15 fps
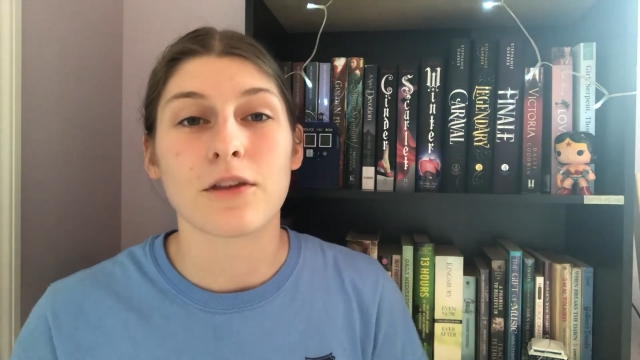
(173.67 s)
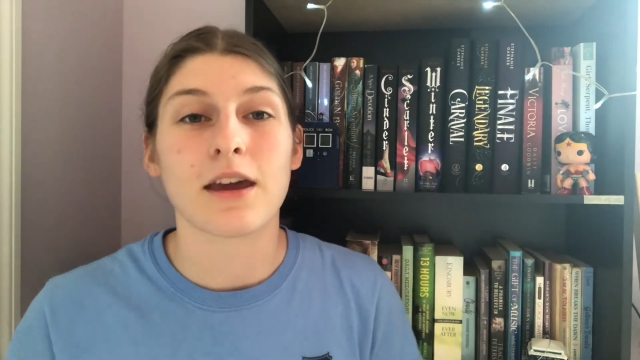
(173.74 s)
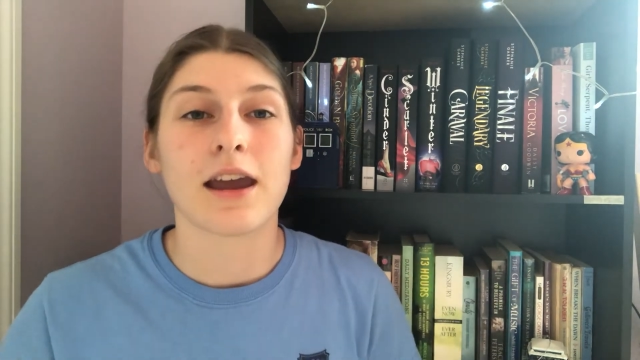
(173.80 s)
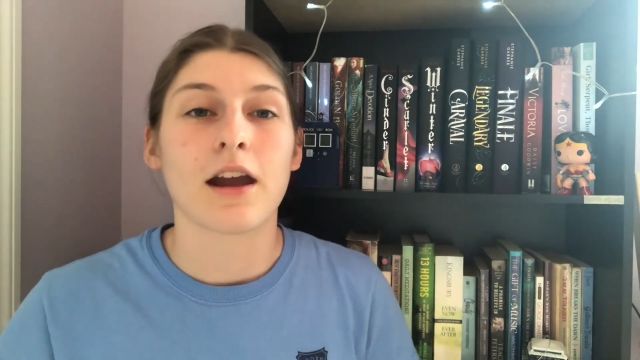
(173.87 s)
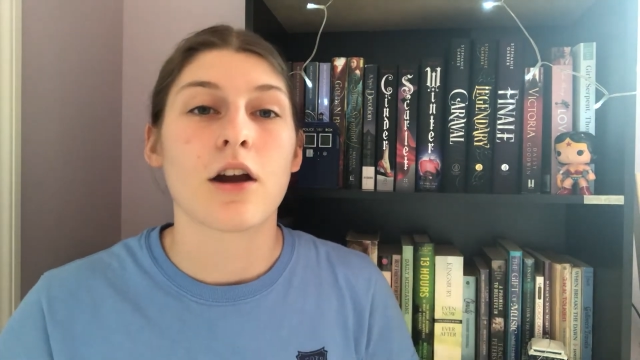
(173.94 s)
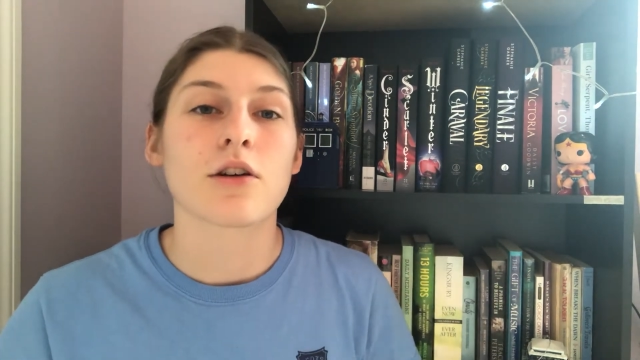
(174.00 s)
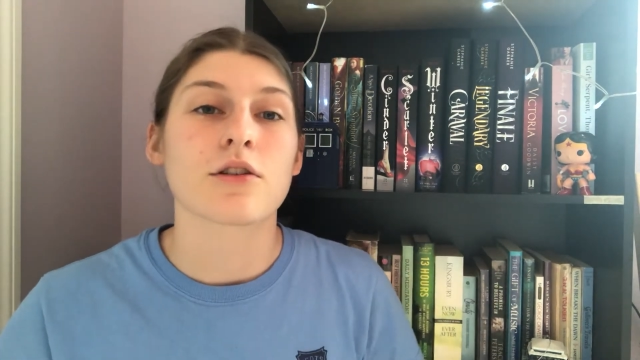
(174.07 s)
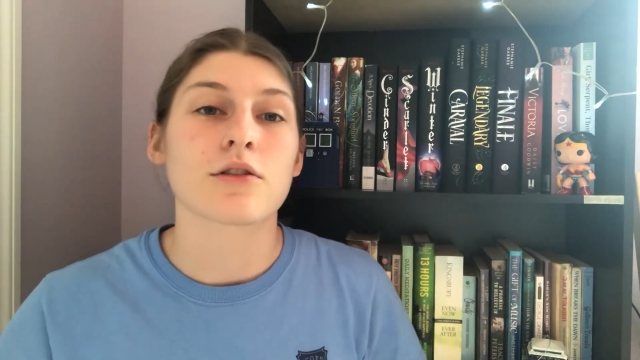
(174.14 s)

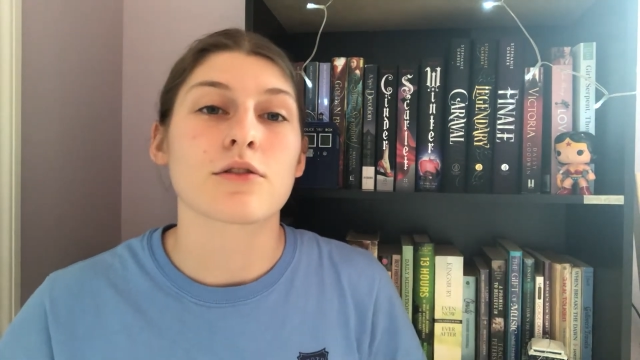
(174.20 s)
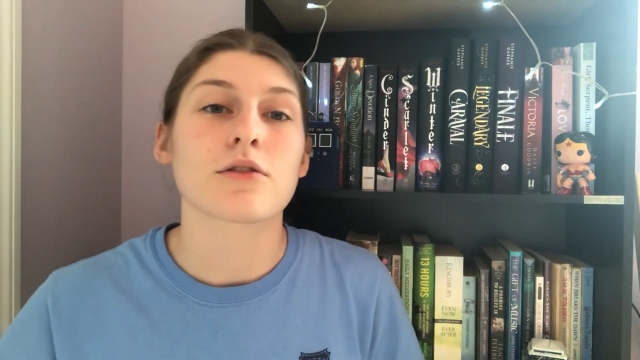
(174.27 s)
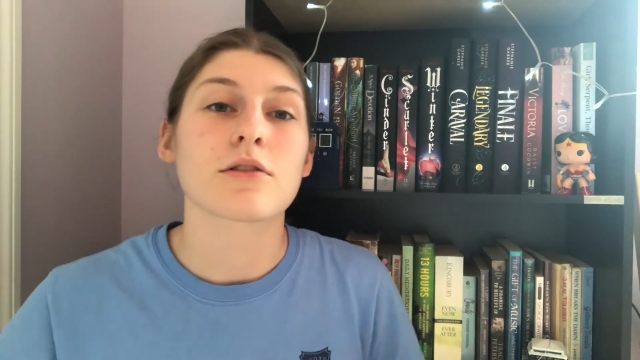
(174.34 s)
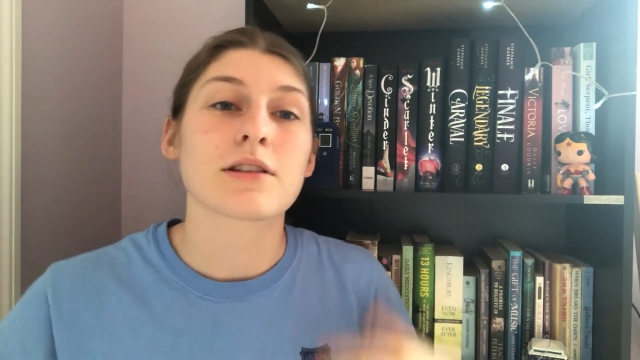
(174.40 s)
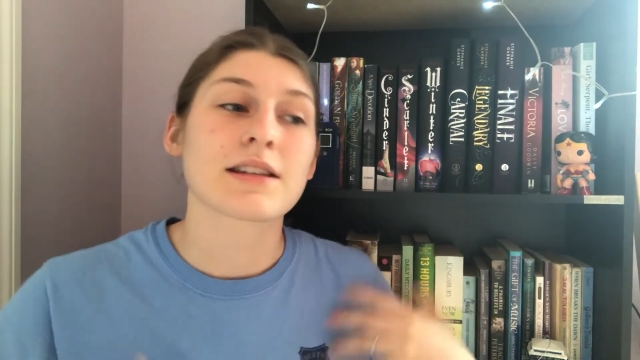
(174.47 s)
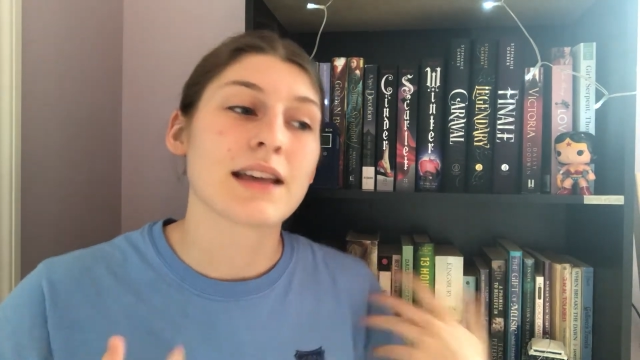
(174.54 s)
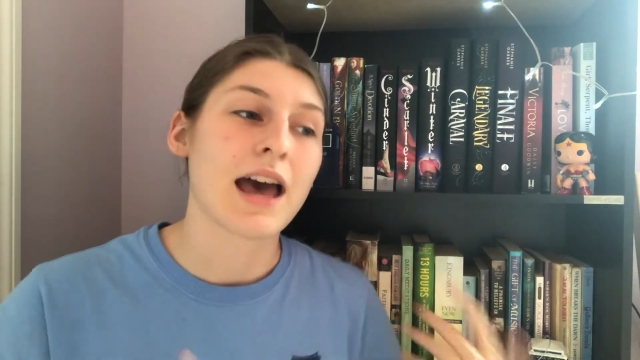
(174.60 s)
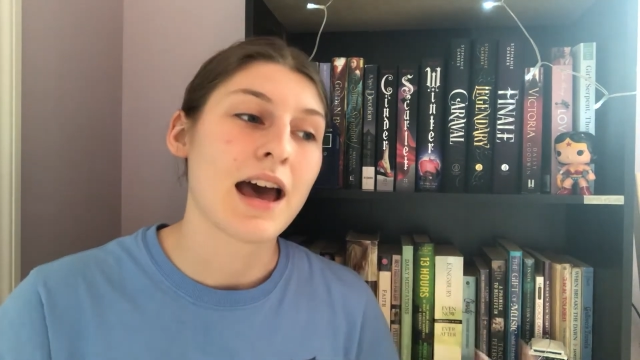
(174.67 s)
characters or
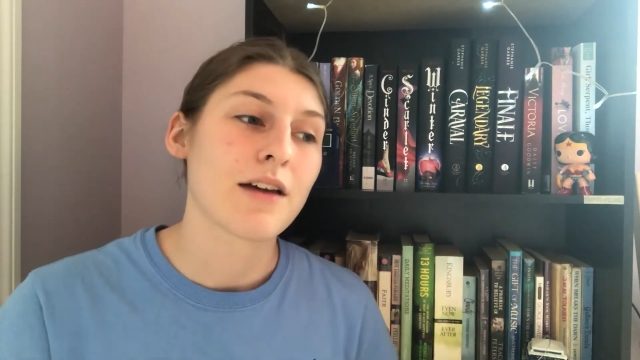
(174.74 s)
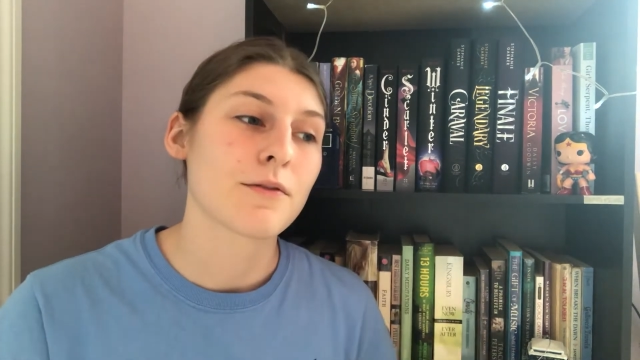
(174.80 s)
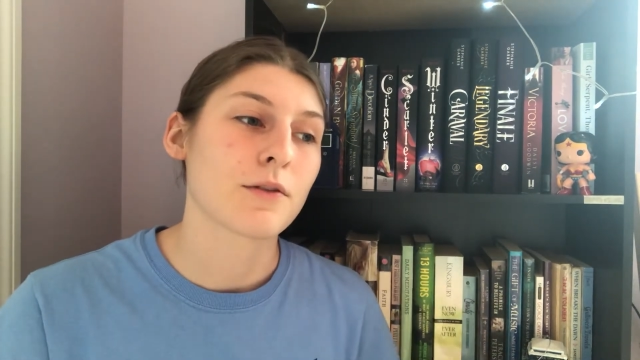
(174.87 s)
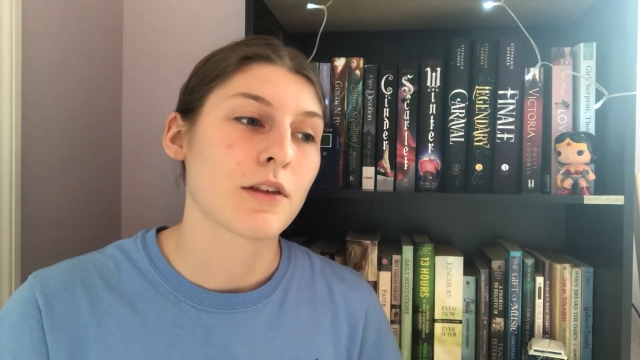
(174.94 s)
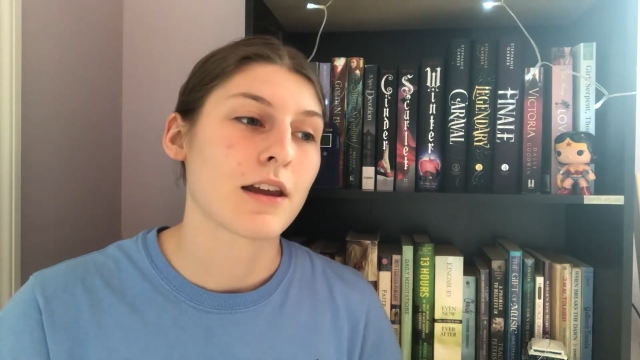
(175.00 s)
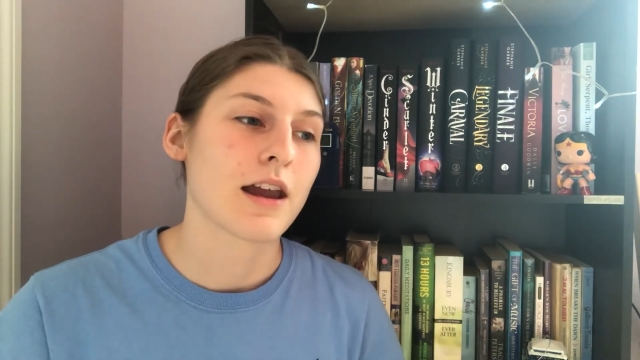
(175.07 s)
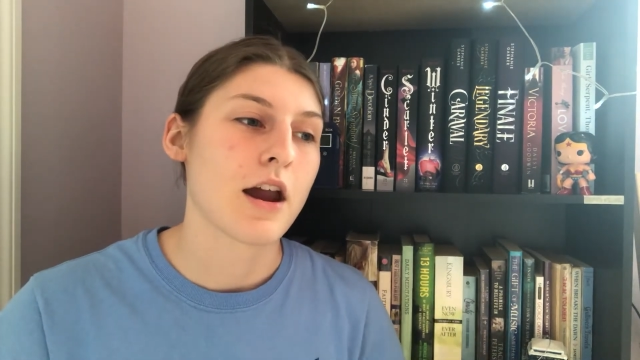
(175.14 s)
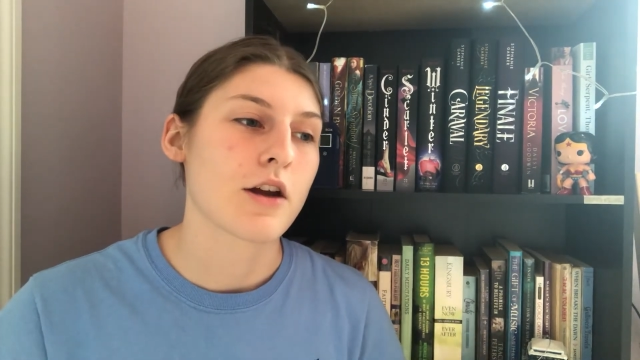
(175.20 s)
sad for
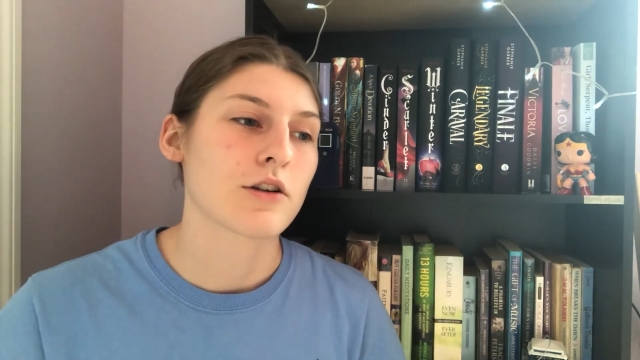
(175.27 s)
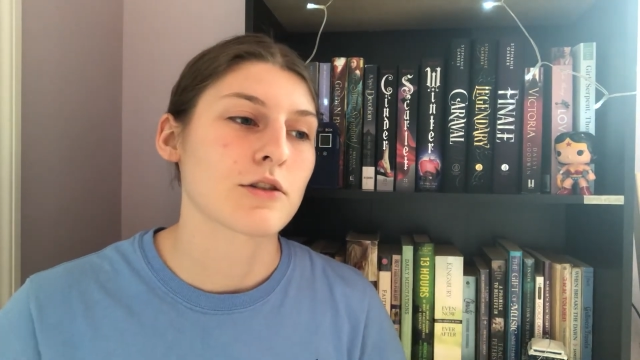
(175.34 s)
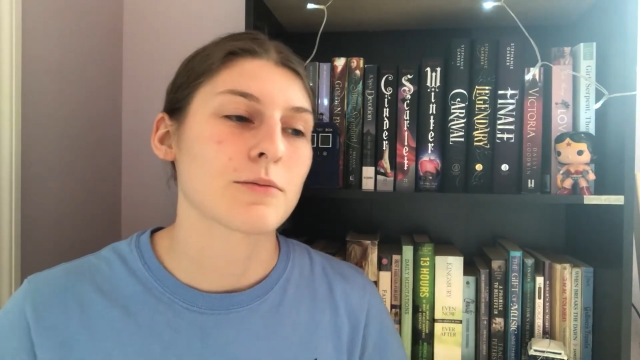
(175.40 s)
the characters,